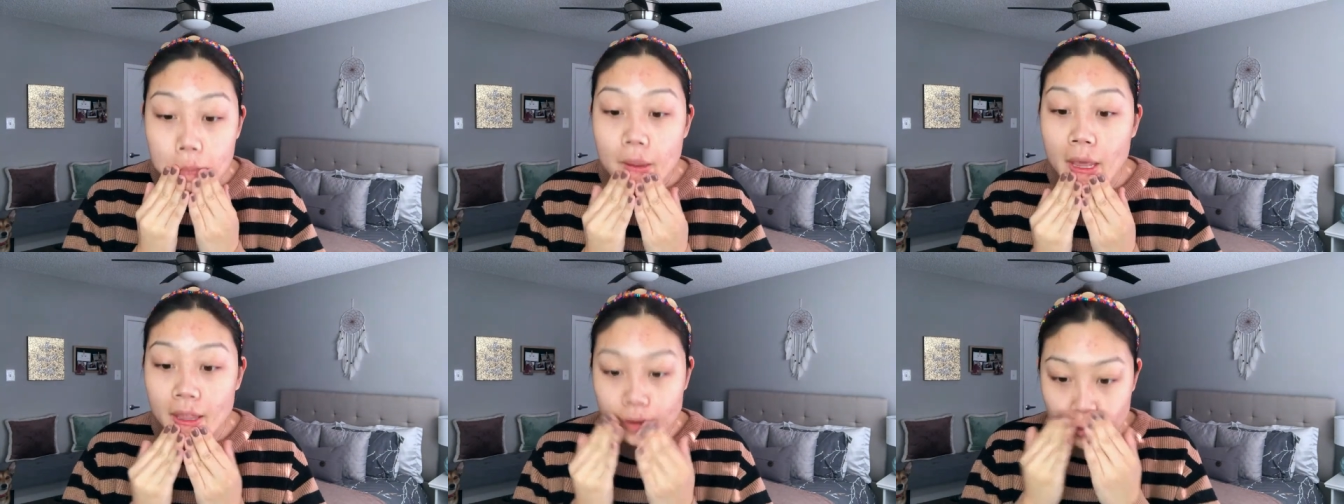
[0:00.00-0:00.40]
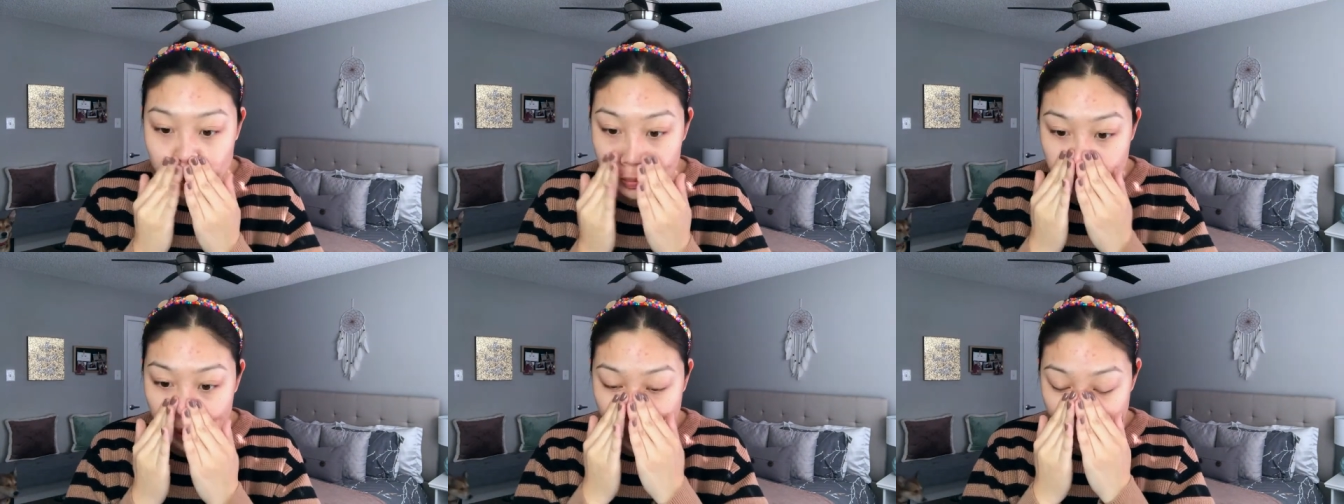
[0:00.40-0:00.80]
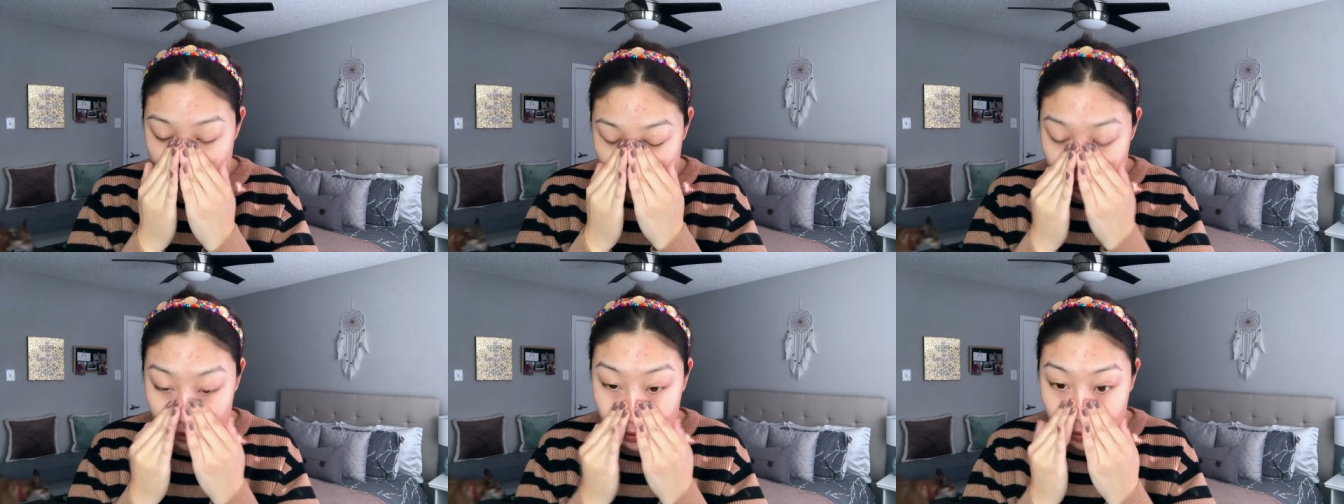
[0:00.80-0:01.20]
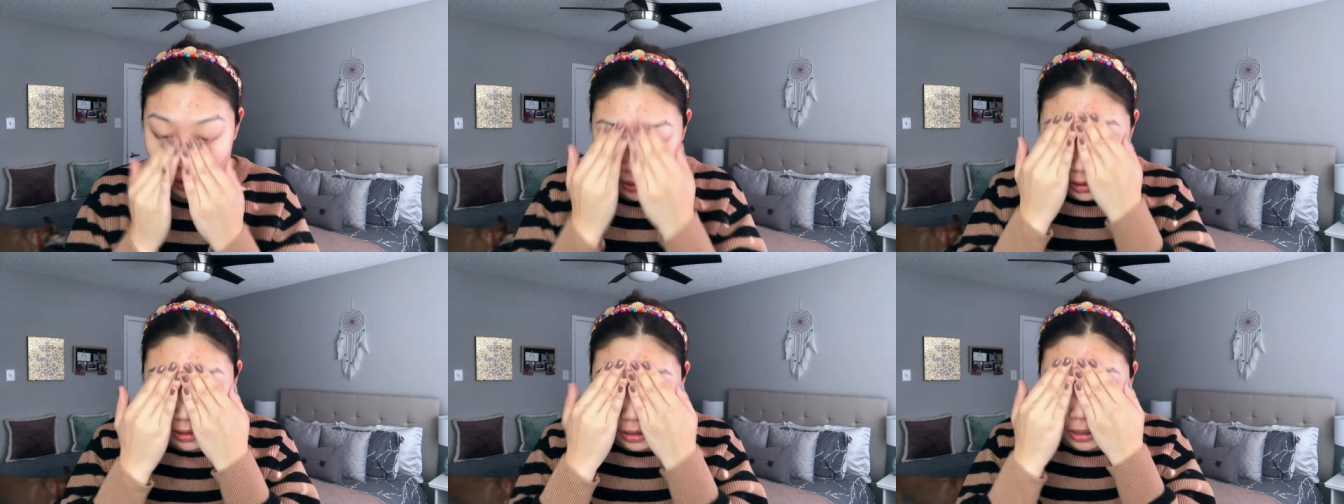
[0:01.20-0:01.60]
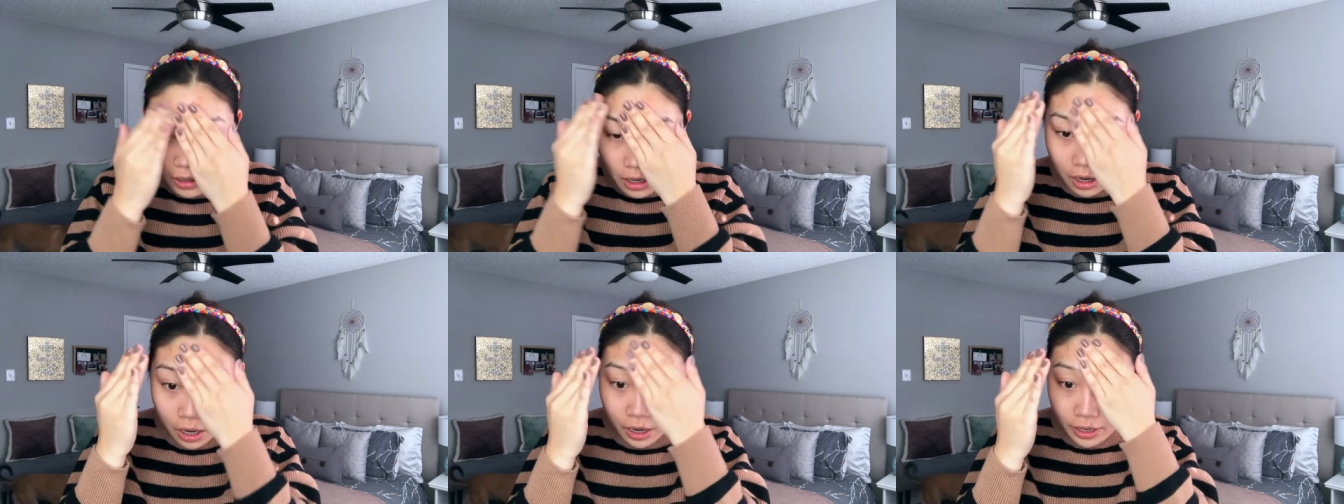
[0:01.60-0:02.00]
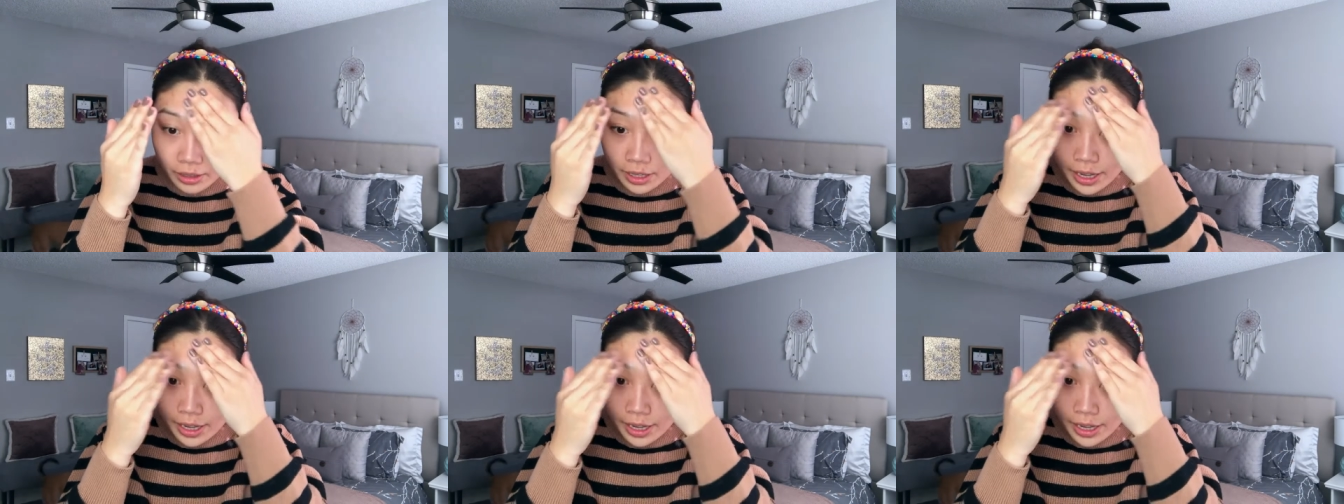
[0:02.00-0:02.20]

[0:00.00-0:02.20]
And just pat on